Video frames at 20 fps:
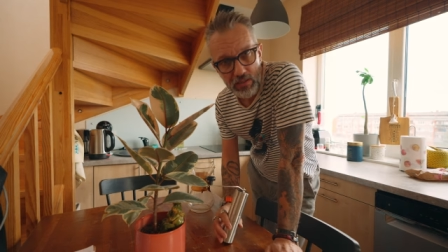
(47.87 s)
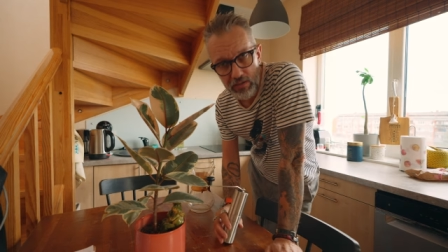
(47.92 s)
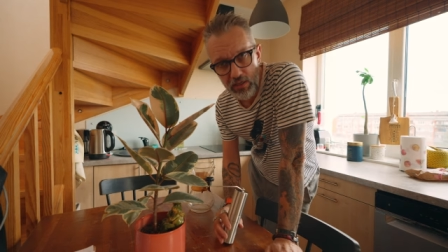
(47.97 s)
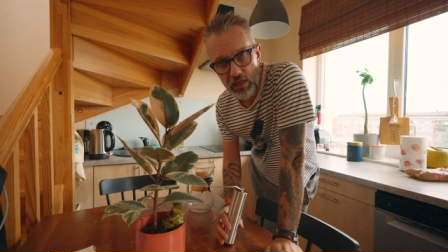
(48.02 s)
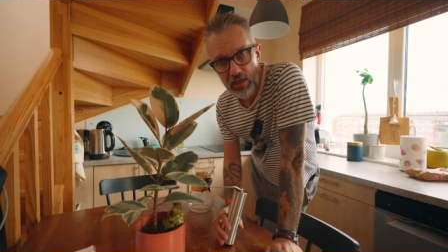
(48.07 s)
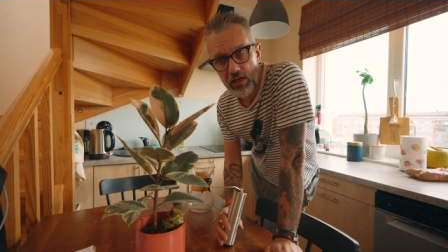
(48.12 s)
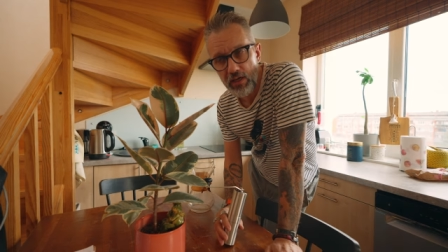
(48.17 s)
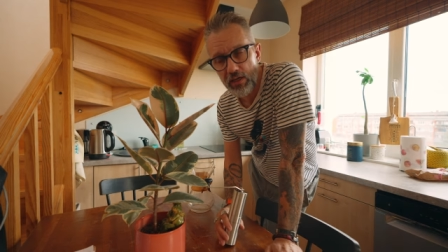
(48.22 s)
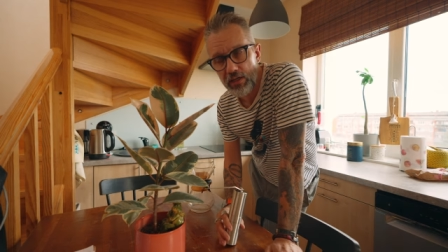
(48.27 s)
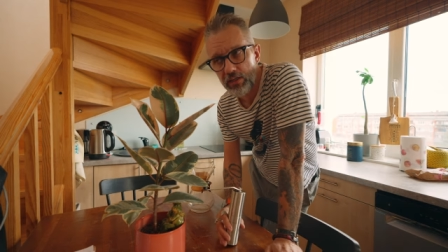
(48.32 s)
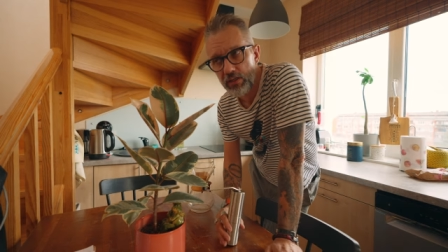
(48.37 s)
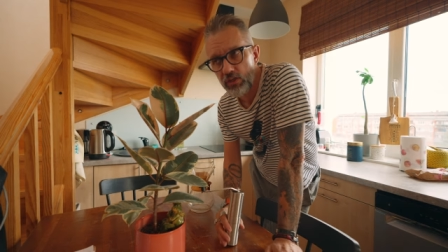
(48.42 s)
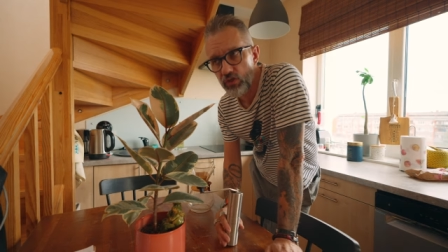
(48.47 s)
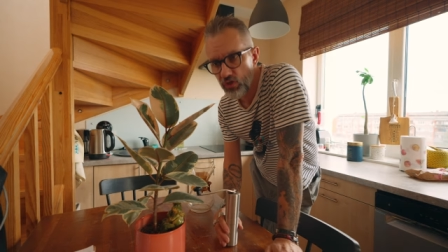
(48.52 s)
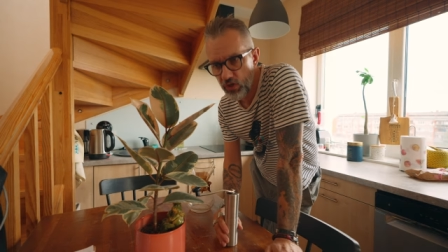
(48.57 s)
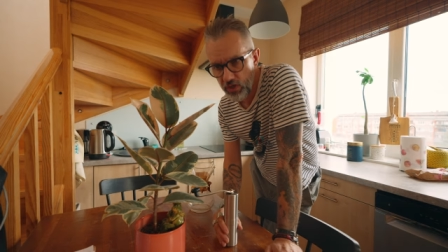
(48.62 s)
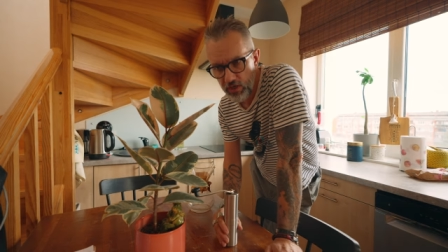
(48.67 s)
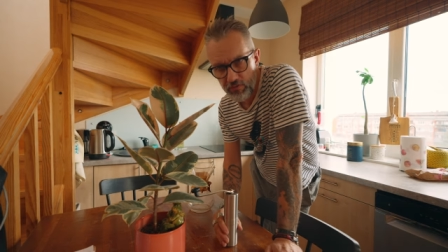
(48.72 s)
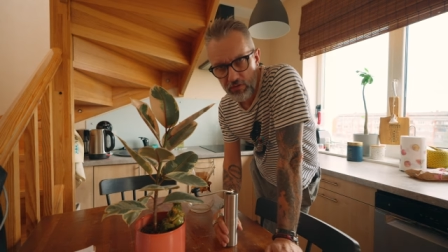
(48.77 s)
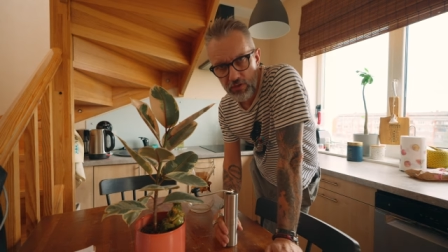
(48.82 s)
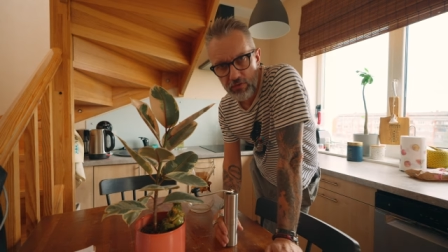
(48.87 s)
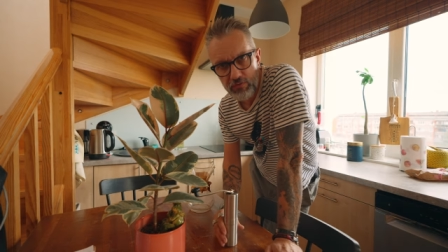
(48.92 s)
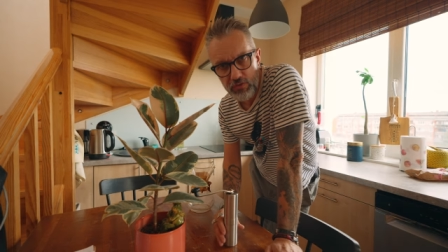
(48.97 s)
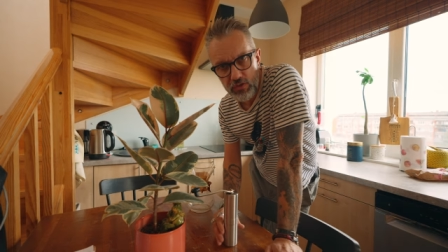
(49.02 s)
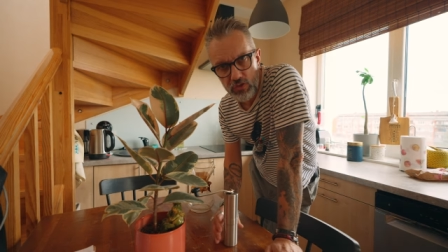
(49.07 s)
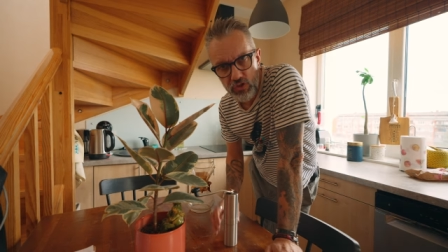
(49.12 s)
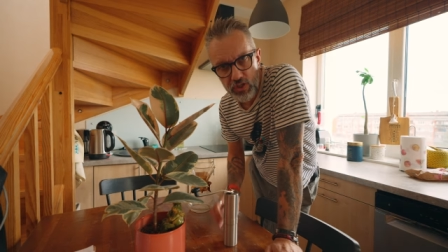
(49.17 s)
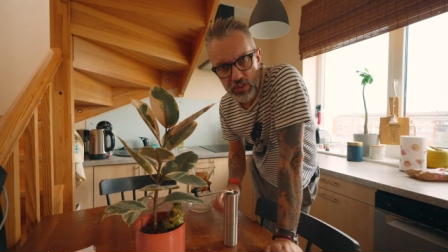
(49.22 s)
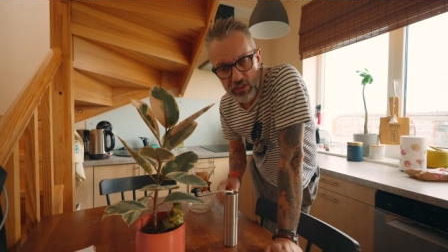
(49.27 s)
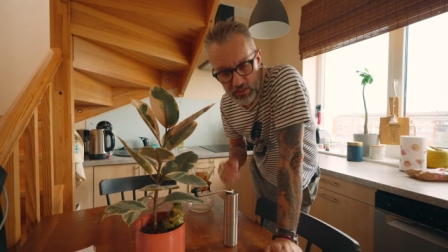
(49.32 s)
uh, each and every
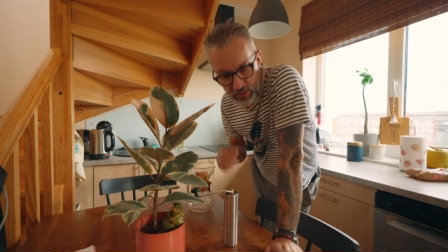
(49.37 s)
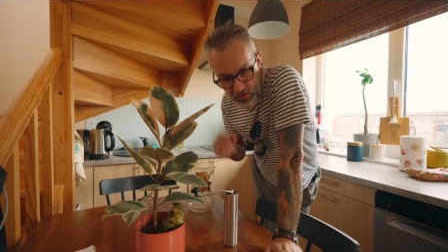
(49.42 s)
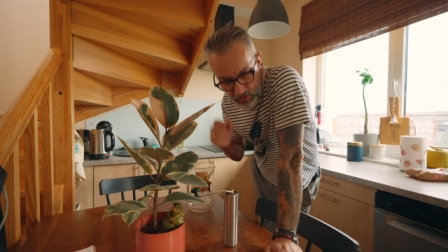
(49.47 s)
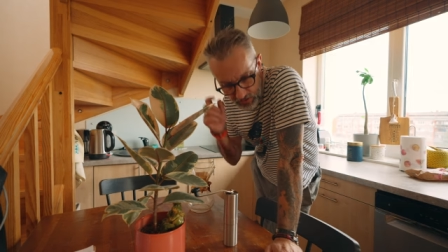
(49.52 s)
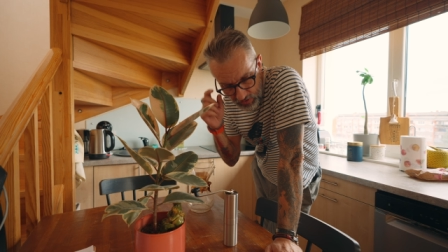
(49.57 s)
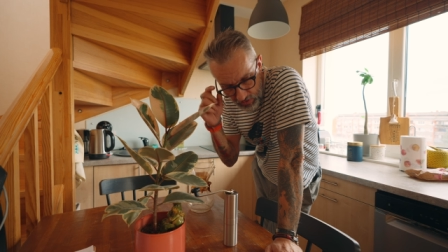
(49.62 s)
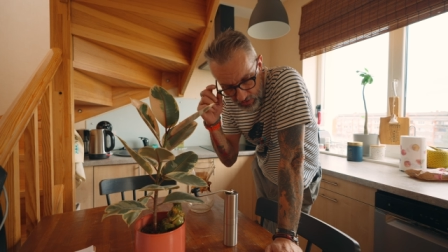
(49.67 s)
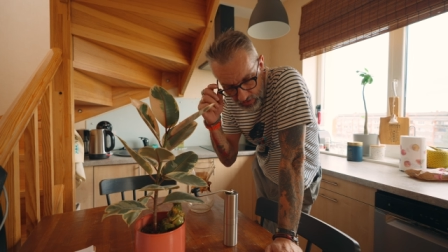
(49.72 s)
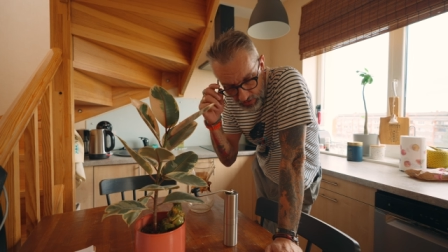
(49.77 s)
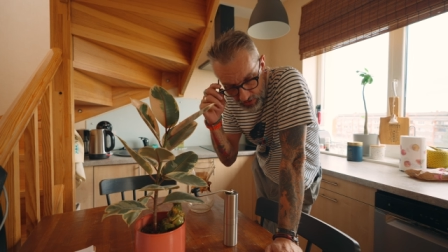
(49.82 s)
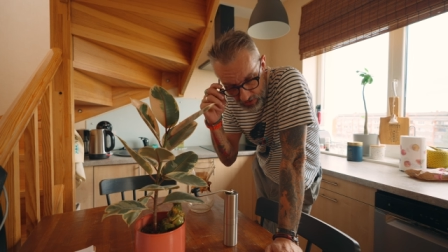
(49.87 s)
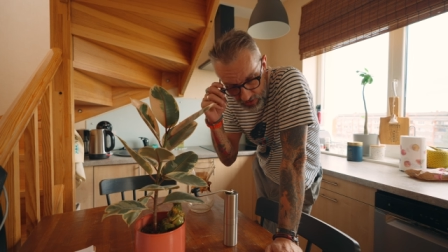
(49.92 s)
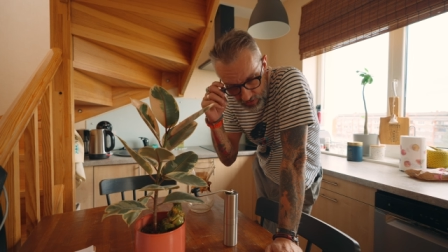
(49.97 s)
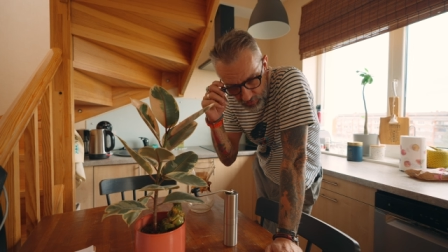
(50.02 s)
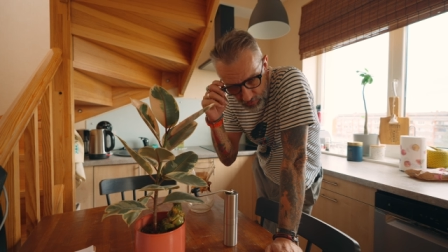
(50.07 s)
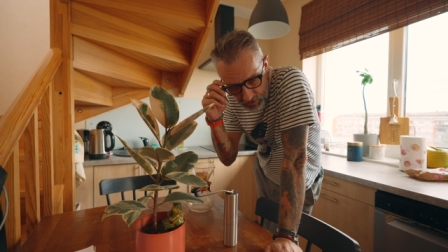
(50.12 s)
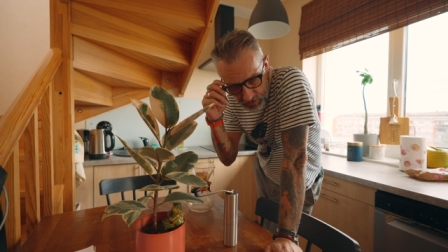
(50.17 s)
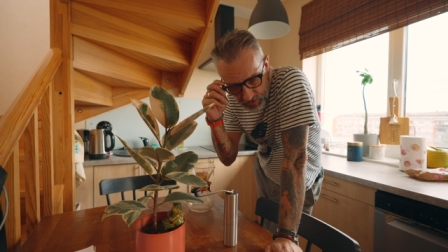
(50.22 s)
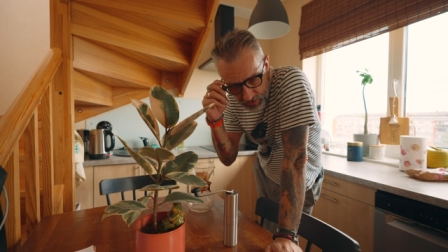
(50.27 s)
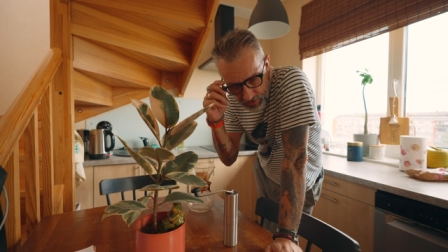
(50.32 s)
feature that uh, customers